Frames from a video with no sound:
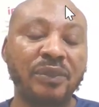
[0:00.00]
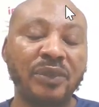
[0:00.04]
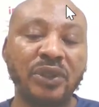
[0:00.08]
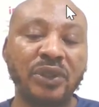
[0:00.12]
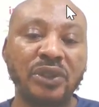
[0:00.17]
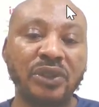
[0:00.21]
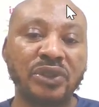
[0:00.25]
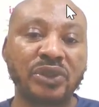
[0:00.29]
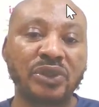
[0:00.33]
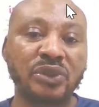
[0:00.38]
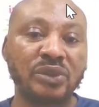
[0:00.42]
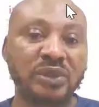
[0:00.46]

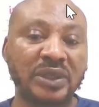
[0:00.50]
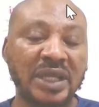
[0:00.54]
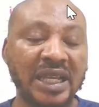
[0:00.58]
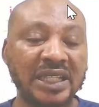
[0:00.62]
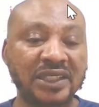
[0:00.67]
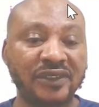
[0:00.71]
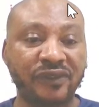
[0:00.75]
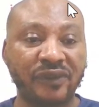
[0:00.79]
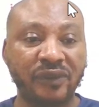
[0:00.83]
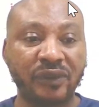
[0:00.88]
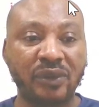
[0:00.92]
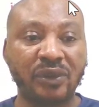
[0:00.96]
So that
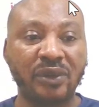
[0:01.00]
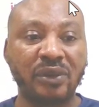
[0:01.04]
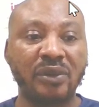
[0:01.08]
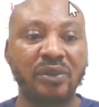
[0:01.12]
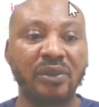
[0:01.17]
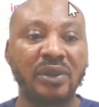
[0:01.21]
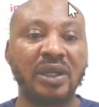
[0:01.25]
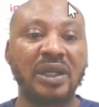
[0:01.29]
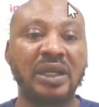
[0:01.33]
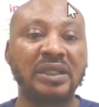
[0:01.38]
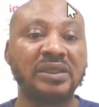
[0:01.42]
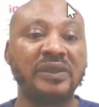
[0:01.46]
is for
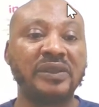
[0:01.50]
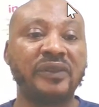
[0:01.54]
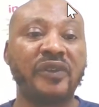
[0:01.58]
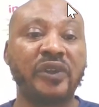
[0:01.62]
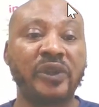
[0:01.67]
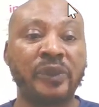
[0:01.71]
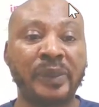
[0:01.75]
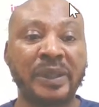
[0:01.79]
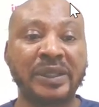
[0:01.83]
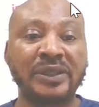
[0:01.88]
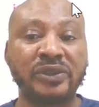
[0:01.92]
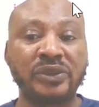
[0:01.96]

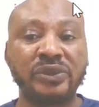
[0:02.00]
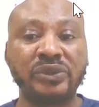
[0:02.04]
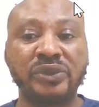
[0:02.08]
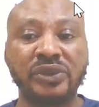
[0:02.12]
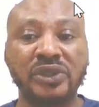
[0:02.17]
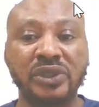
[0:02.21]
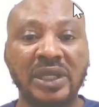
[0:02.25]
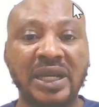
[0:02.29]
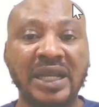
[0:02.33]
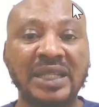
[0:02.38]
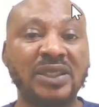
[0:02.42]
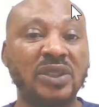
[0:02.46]
developer
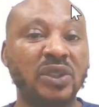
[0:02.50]
tools, right?